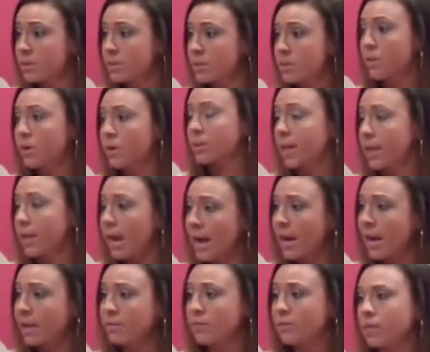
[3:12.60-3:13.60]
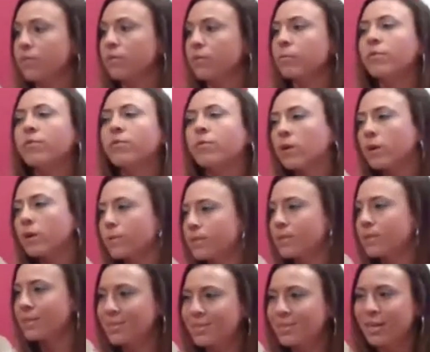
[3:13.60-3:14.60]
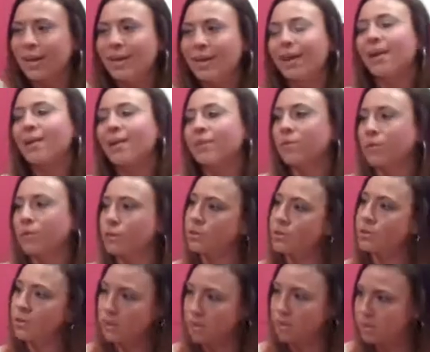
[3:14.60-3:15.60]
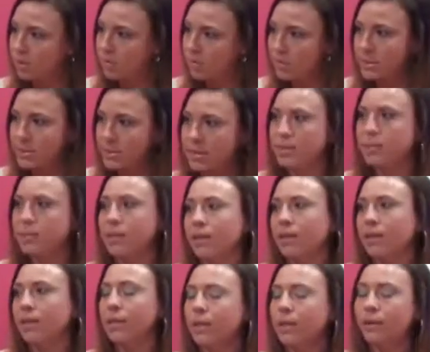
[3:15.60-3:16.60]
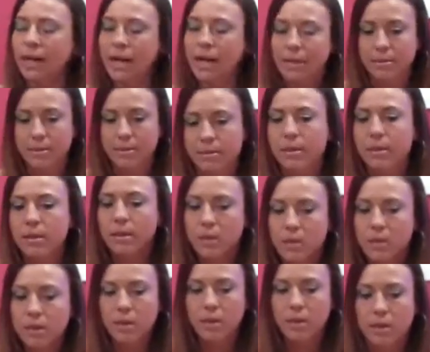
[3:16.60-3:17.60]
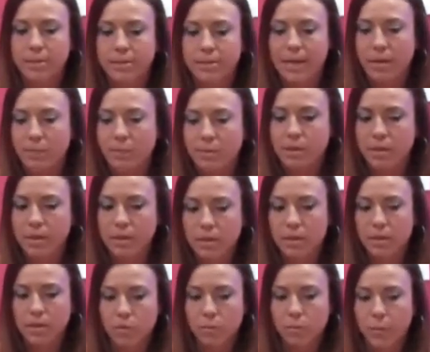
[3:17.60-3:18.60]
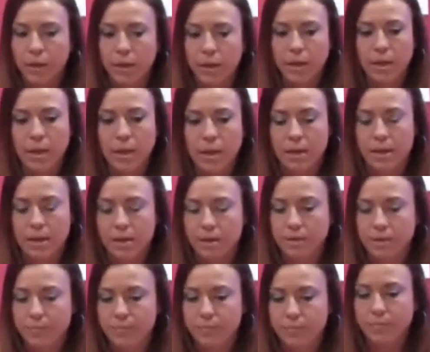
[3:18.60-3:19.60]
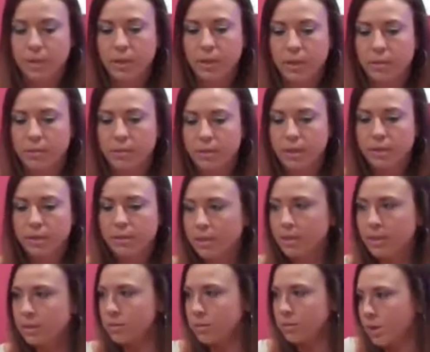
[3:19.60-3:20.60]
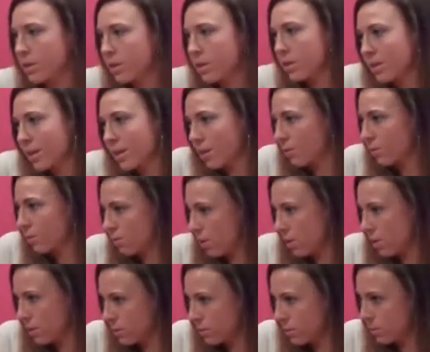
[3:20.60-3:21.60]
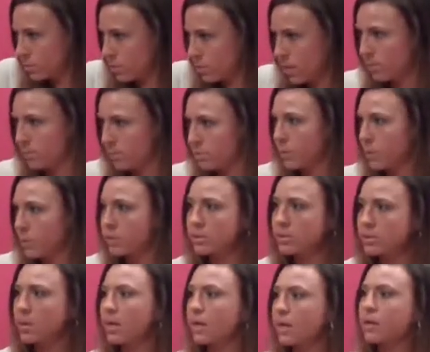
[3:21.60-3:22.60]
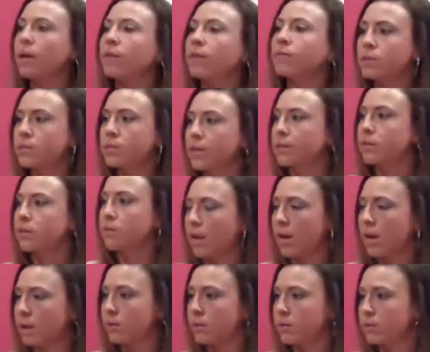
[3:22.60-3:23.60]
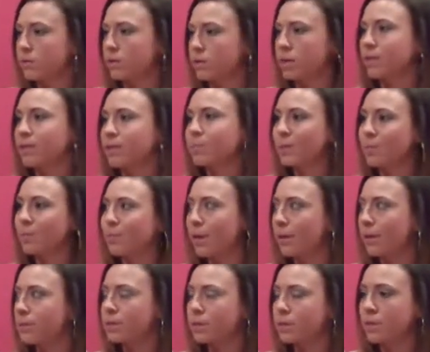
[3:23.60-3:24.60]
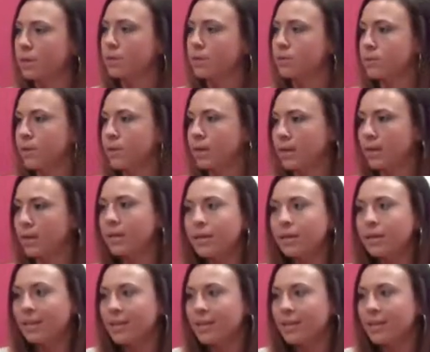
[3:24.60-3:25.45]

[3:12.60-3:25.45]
this as long as I have, and even before I was a DJ, I kind of understood the club business. I had dabbled in it a little bit, and they do try to get over on you sometimes, but you just kind of have to stand your ground and try not to be a bitch. It's like